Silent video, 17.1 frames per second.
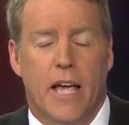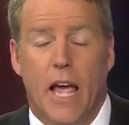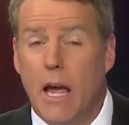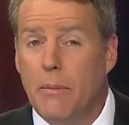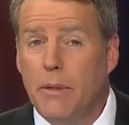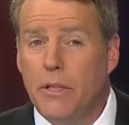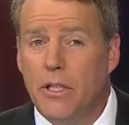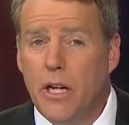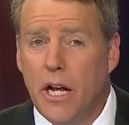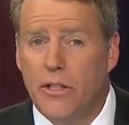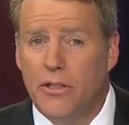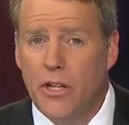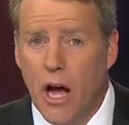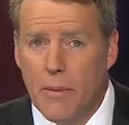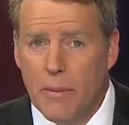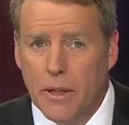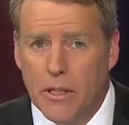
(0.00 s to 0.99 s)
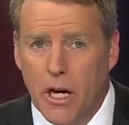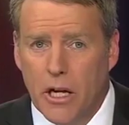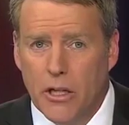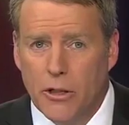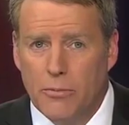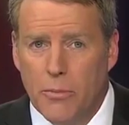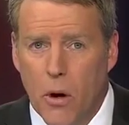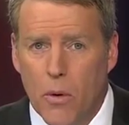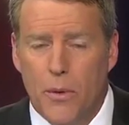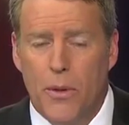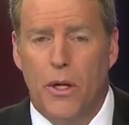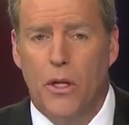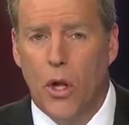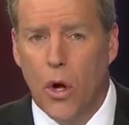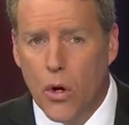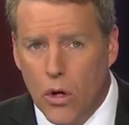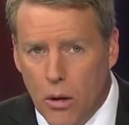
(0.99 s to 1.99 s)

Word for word: K M B C nine Scott McDonald spoke with a